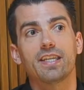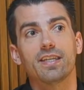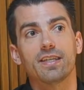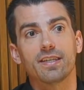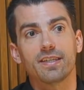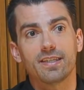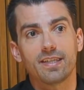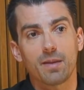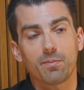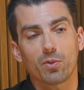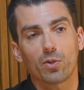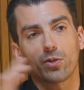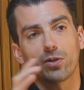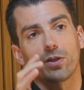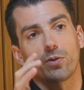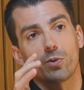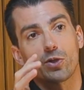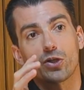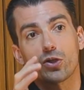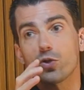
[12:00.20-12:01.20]
can
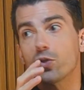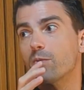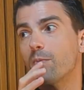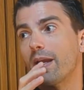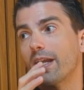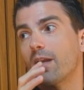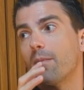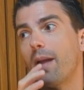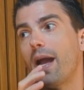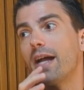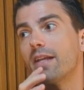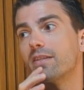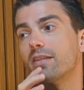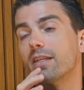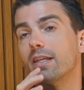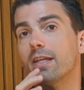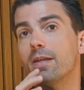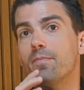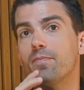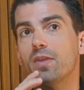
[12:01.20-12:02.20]
temporarily reduce my
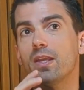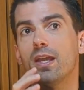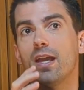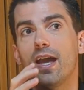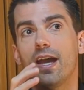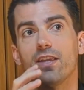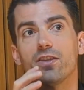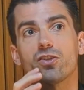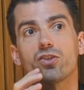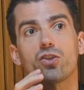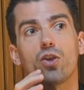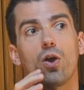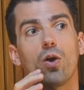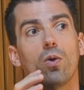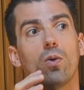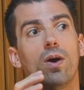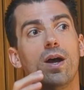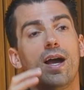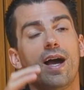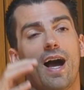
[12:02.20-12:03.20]
capacity. And
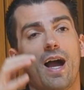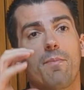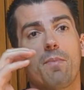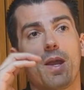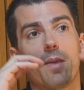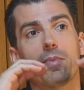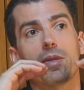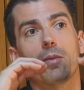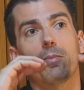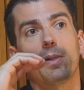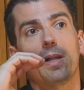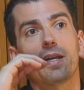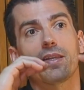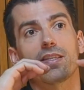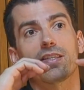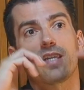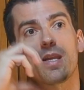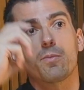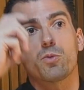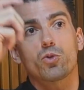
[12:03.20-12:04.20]
so I might be applying
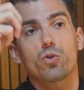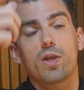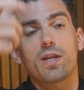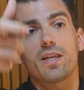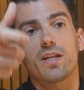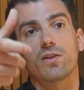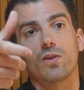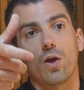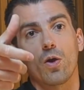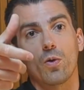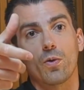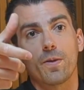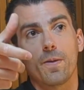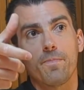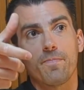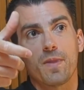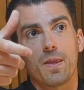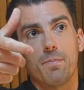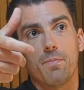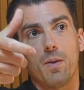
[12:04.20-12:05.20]
the same training load,
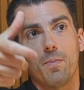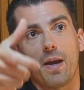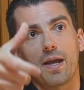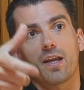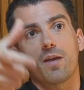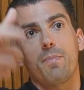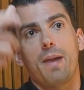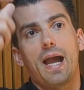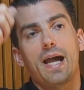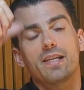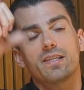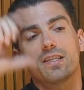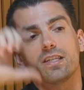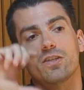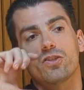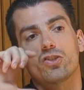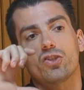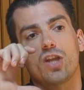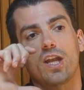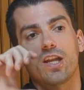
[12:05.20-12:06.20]
but my capacity
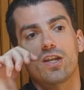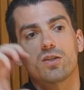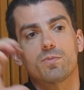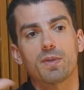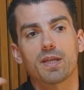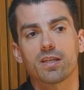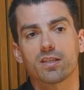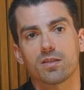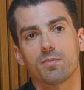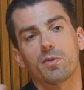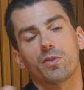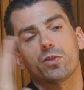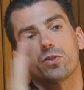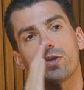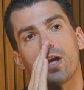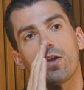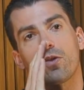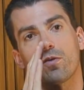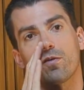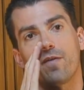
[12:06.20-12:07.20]
has changed because some of
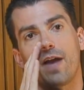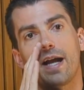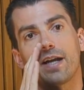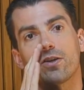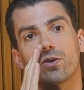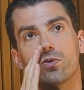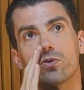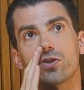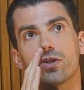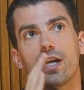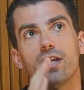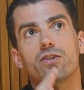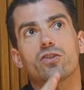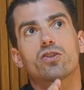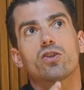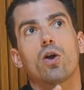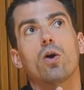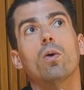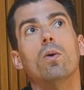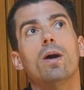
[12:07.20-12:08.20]
those other factors. And
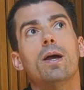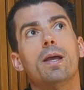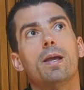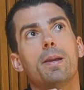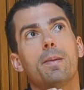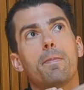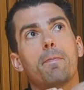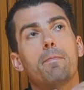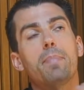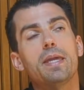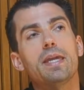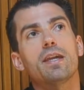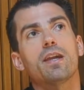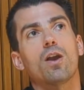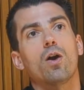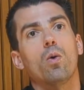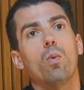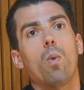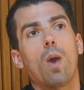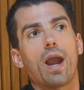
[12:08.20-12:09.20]
so being
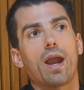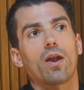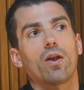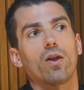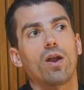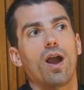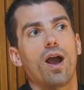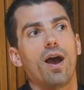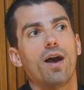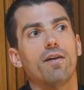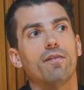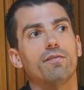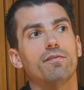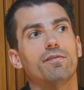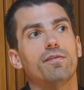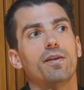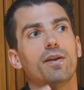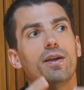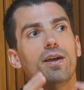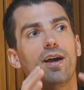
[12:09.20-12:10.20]
aware
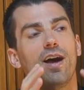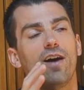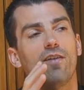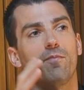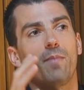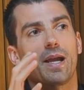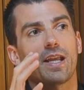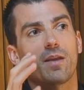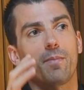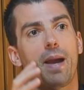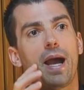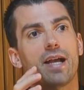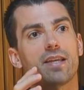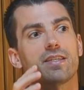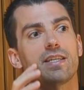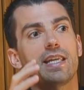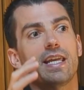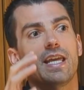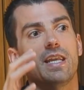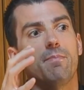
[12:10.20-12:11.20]
of my
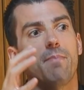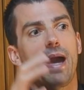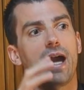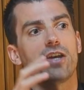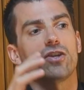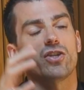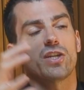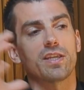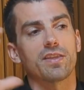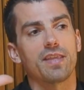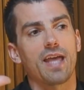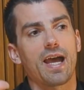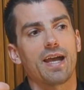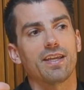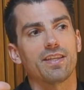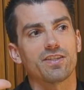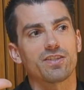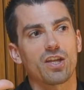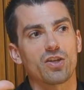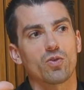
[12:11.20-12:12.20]
capacity and managing
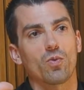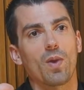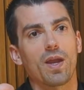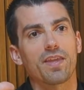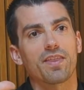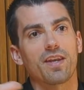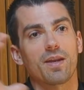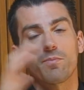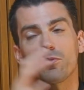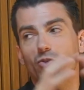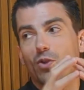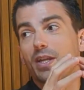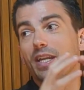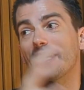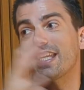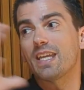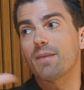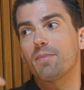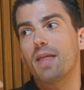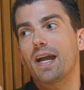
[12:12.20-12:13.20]
that in such a way that I'm trying
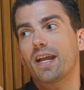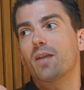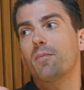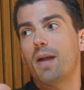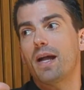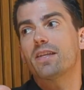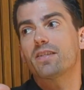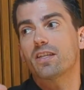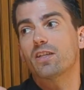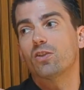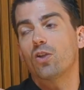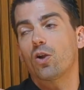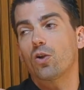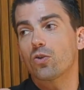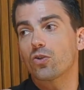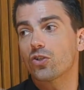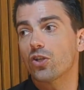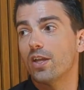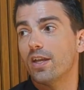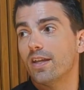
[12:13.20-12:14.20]
to keep that capacity
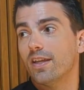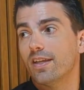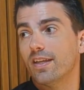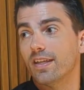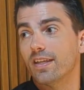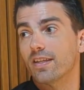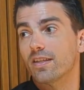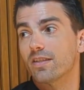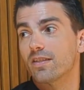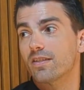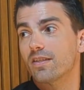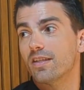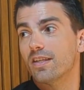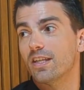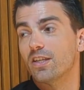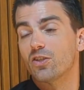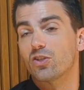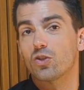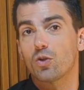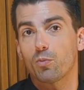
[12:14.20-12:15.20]
large is
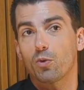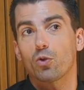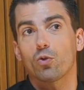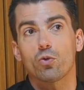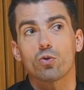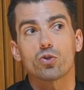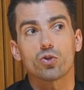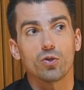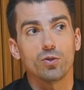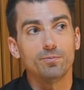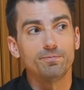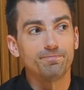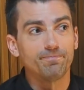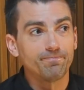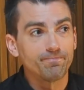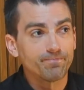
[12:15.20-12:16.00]
super crucial.